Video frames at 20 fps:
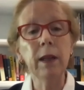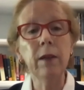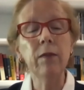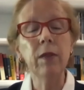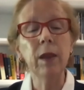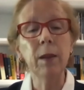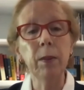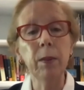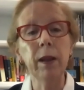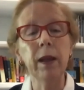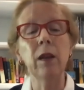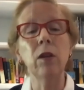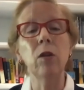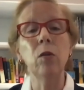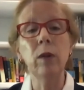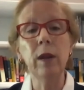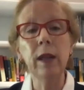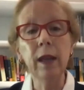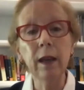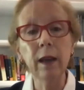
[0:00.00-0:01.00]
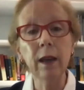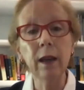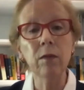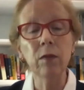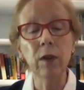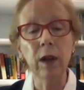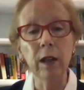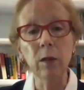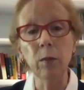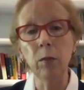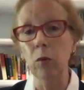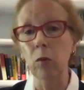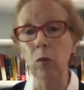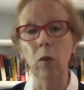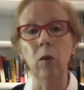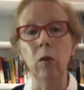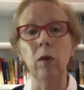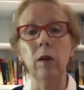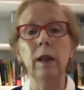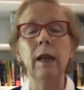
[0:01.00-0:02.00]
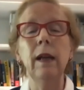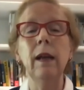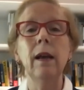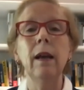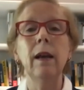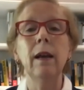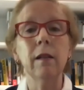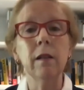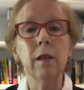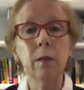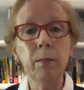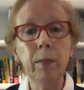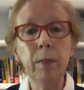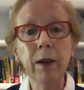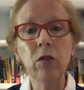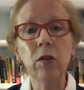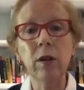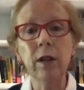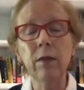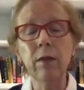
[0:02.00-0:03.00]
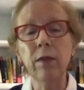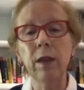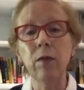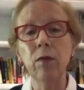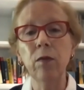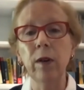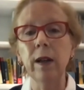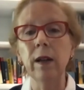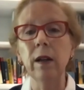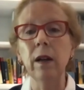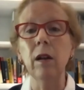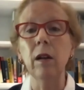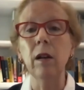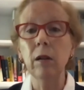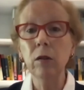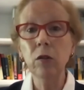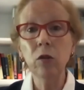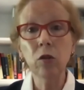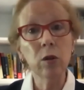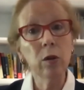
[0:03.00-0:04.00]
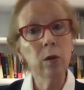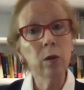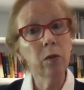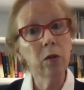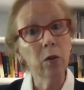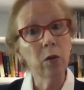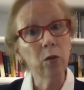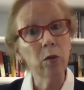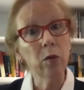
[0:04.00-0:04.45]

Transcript: they play a unique and valuable role, especially if they fund long-term social